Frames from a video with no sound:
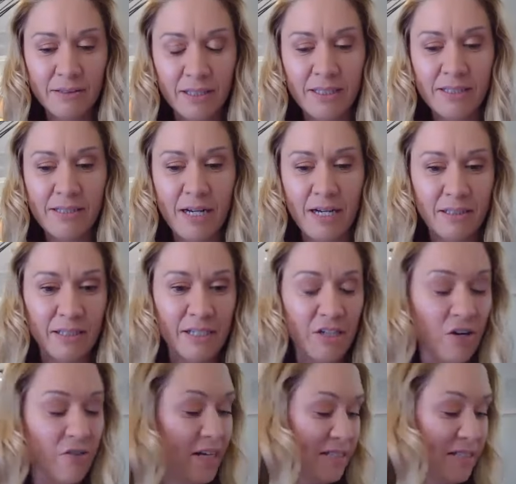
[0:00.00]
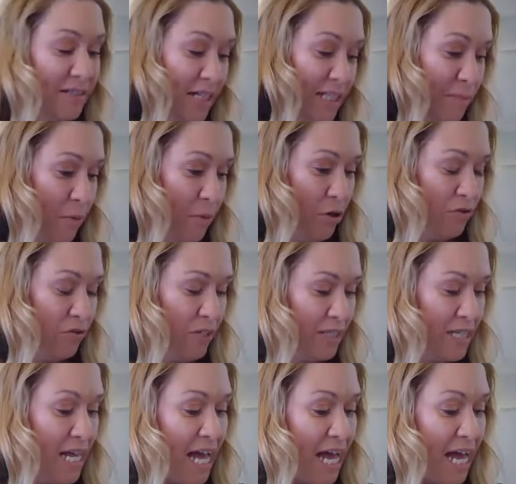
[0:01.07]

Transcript: No, that's perfect.